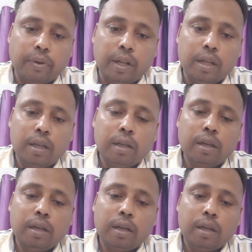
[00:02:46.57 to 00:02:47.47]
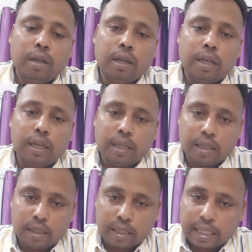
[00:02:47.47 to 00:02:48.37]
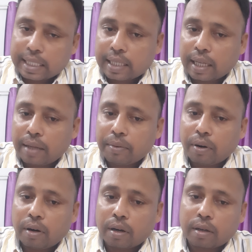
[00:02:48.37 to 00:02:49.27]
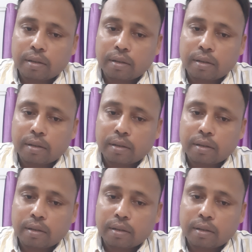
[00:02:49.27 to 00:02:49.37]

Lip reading: will describe, or